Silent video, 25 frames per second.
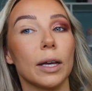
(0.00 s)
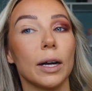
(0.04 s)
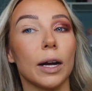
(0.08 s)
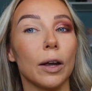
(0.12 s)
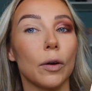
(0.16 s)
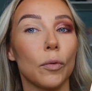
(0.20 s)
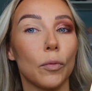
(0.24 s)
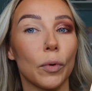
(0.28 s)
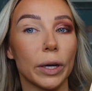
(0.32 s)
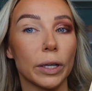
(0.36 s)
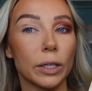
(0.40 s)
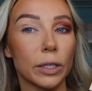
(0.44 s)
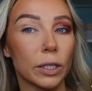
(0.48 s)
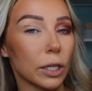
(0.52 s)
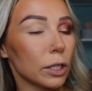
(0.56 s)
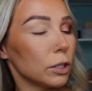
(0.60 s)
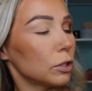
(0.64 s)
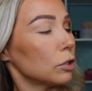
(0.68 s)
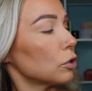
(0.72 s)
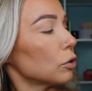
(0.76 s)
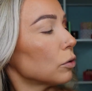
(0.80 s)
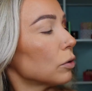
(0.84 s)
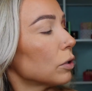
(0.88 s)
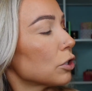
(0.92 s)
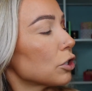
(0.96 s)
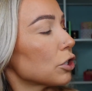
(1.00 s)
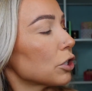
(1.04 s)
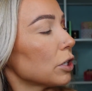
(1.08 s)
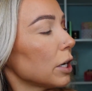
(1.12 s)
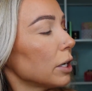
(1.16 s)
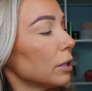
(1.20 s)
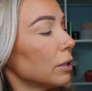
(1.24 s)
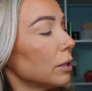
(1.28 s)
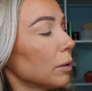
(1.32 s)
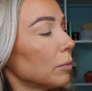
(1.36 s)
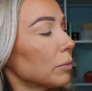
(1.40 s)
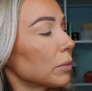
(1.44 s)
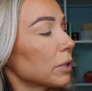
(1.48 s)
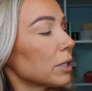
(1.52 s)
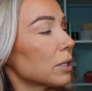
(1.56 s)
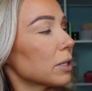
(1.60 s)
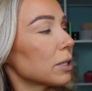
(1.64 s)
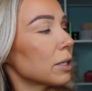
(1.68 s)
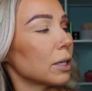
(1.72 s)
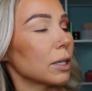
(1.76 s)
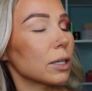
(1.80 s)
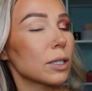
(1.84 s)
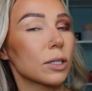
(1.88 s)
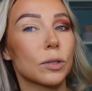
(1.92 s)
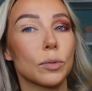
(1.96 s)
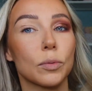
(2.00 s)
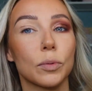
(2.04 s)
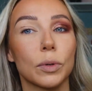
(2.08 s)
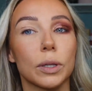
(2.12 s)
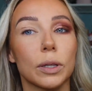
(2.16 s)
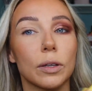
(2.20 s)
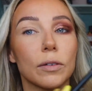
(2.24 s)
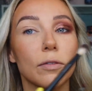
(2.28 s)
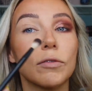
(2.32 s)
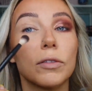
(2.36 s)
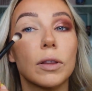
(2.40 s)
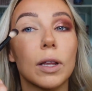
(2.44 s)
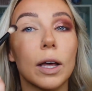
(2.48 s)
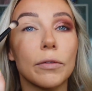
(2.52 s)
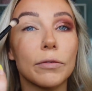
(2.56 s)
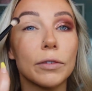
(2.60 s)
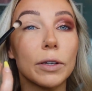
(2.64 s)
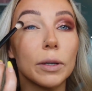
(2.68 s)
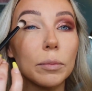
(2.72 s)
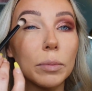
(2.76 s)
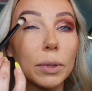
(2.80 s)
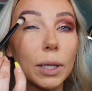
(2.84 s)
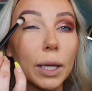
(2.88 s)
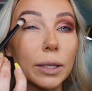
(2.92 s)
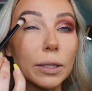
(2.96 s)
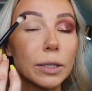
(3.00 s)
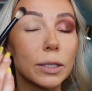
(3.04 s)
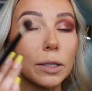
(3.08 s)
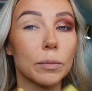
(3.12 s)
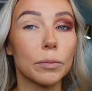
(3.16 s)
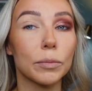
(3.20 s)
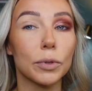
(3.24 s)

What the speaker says: I went into the shade number 6 with the fluffy blending